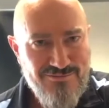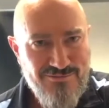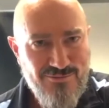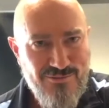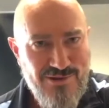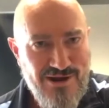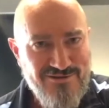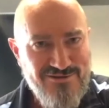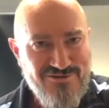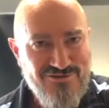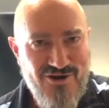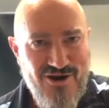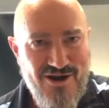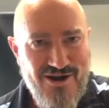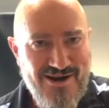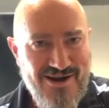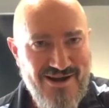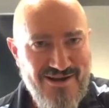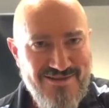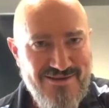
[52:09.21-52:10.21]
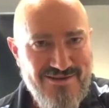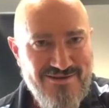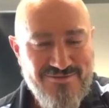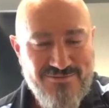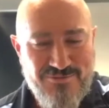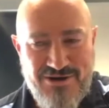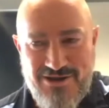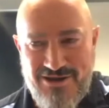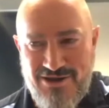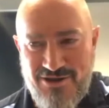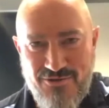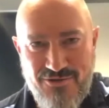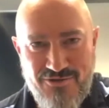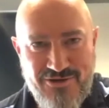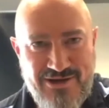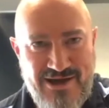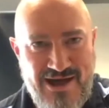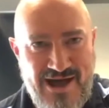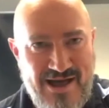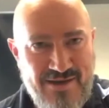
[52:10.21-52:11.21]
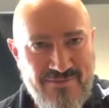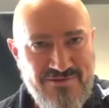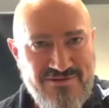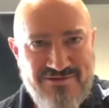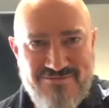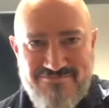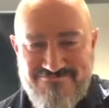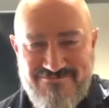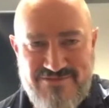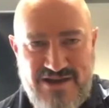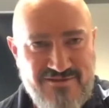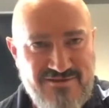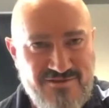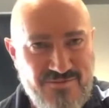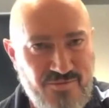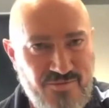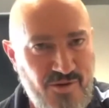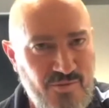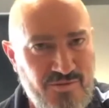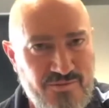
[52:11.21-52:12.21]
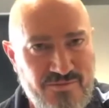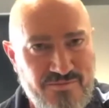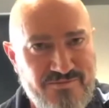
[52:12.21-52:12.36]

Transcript: One striker that's winning you all the games, that's a problem.